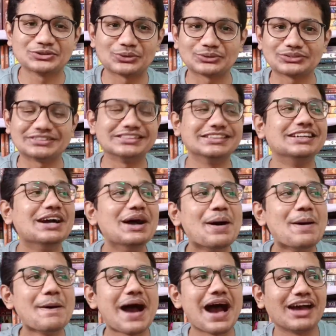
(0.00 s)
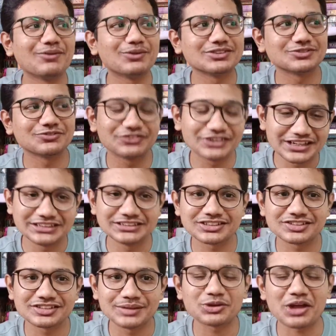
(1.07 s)
I was fearing the same to happen in this
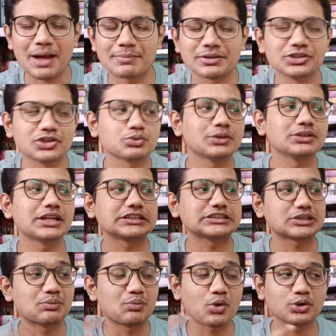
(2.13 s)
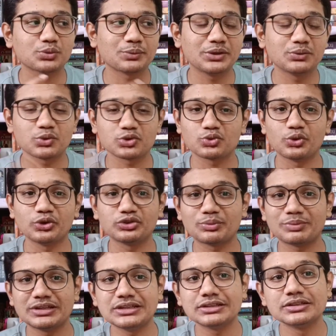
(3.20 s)
one, that Mortmain was going to be
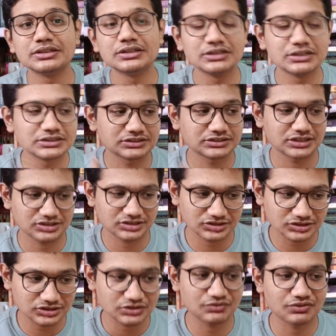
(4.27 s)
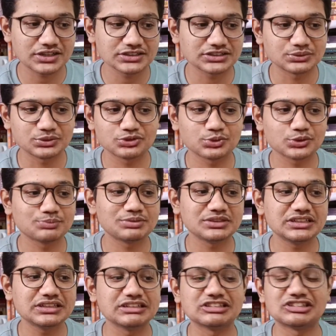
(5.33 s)
Tessa's father, which would be
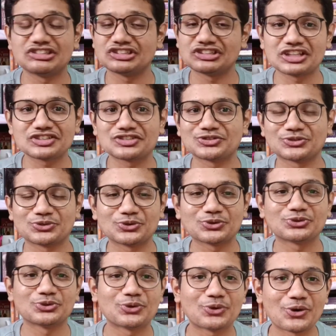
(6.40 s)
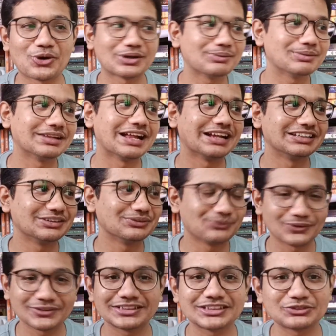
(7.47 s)
just so horrible. I didn't want that to happen,
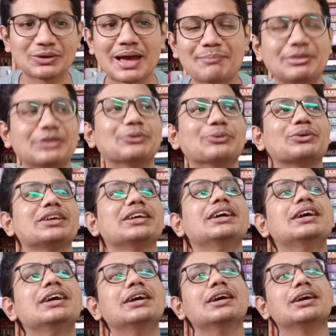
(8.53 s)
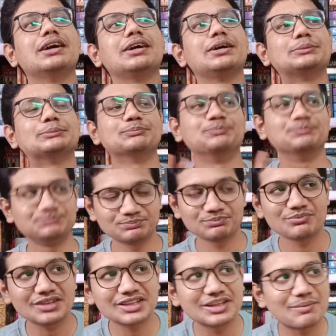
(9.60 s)
okay? but I
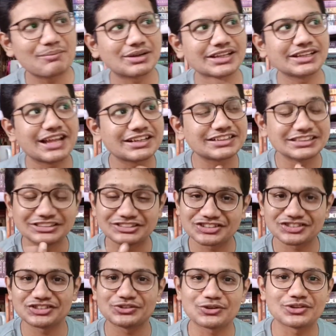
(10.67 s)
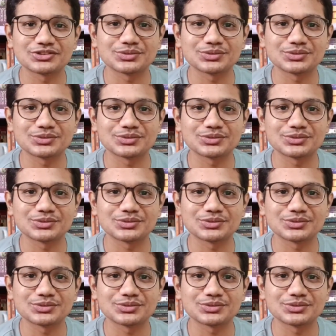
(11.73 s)
liked the interesting concept in which